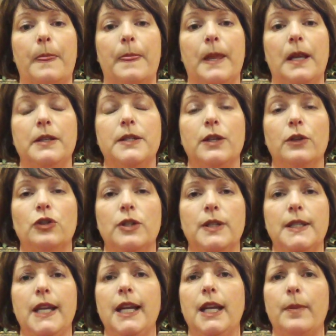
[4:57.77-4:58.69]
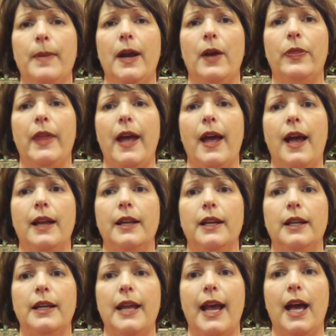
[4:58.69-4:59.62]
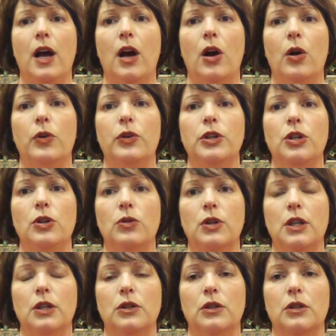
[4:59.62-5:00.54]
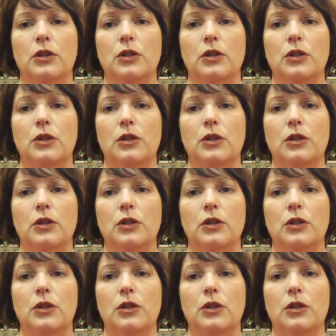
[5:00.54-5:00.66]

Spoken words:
So just think about that and how you can